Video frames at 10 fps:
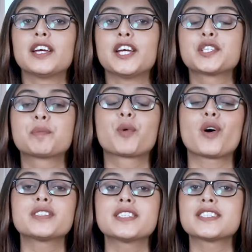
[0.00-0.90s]
It's a
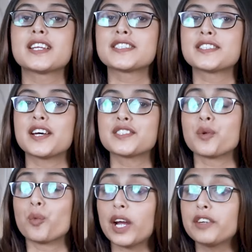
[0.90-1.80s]
process that
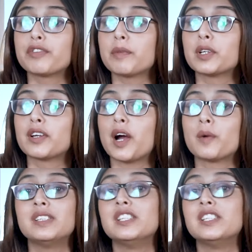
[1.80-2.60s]
starts right from the ground,